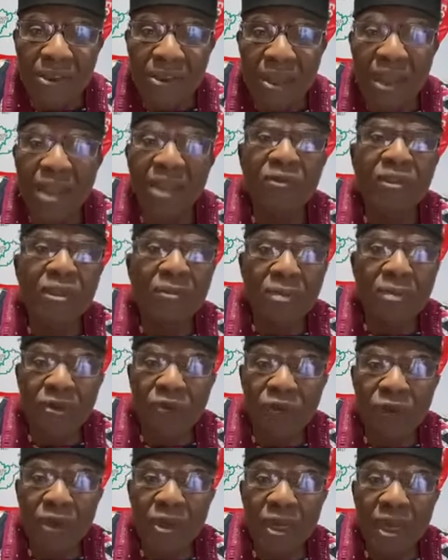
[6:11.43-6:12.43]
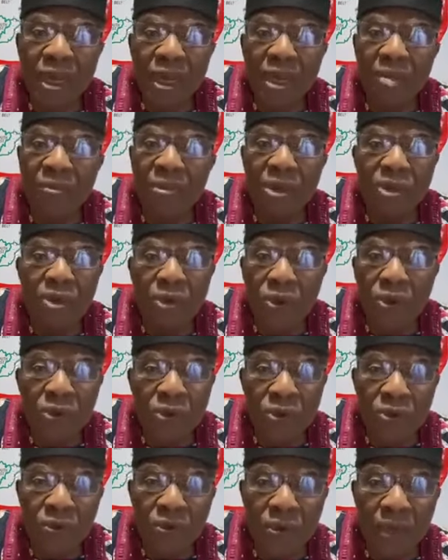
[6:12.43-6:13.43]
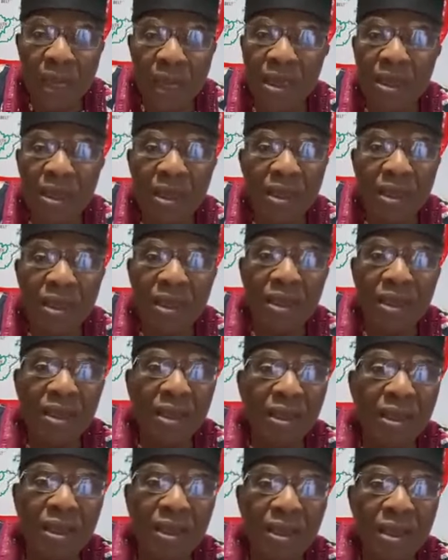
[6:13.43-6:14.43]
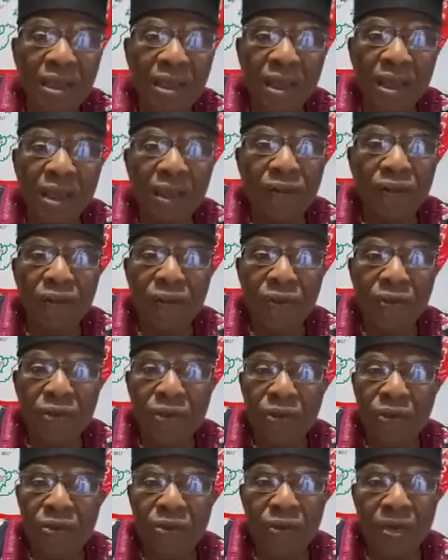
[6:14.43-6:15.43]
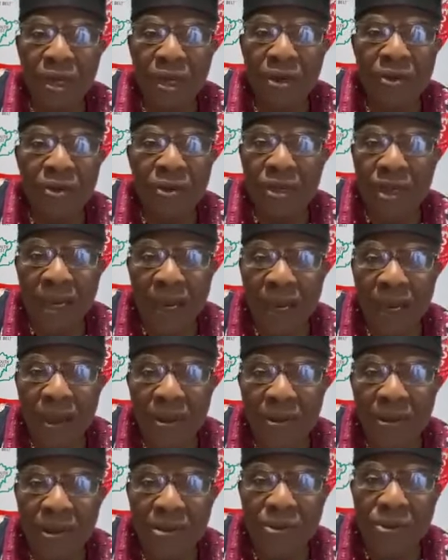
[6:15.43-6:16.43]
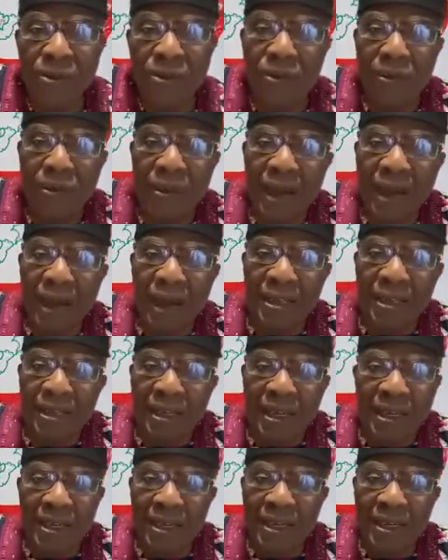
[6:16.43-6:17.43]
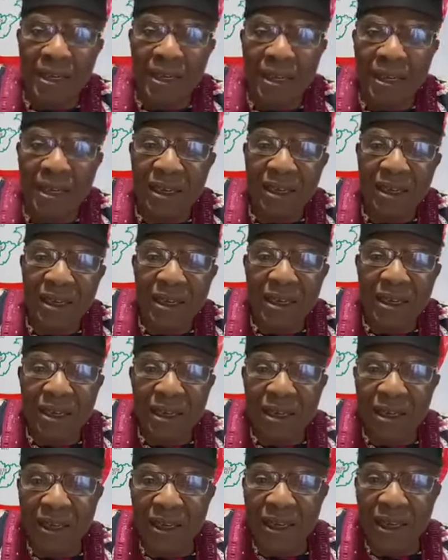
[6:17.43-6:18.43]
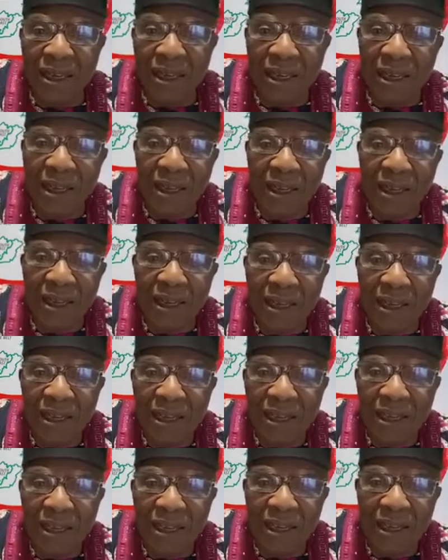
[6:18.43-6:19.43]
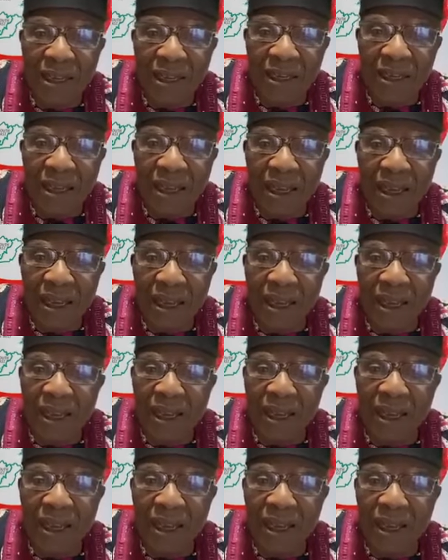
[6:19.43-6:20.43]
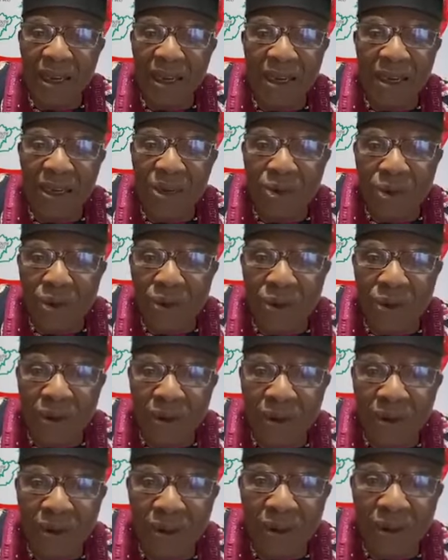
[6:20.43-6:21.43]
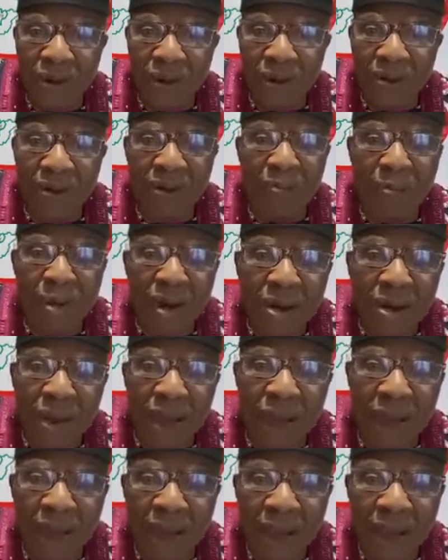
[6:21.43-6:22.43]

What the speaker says: Even before he came, he told you that if you did not allow him to ascend the throne of power,